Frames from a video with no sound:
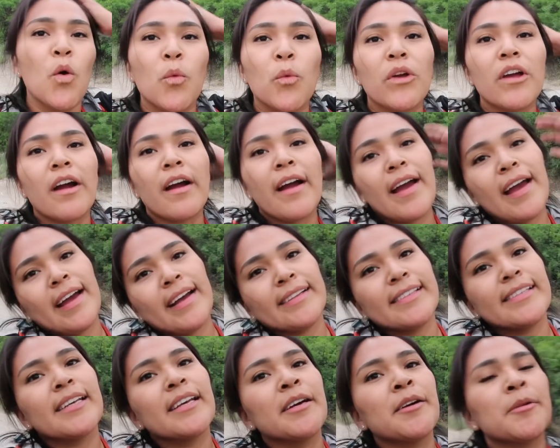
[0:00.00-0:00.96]
We are
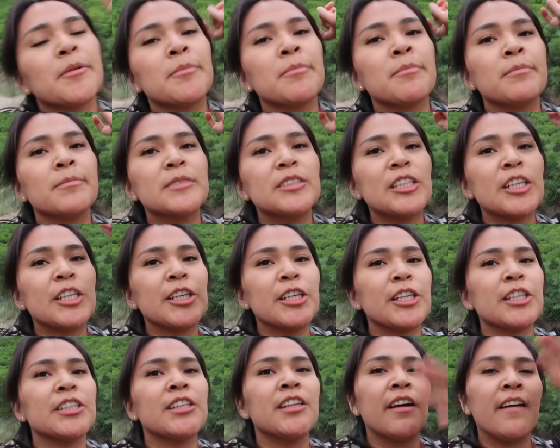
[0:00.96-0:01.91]
at
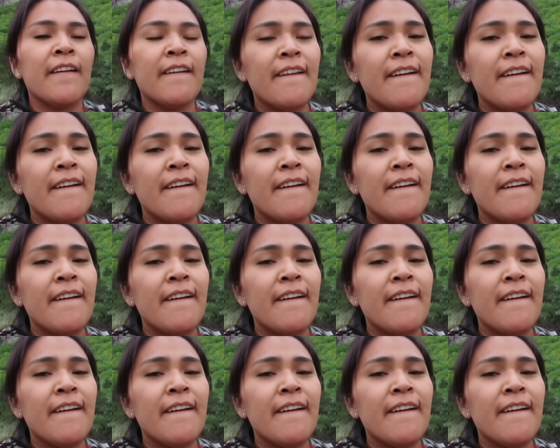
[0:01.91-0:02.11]
turn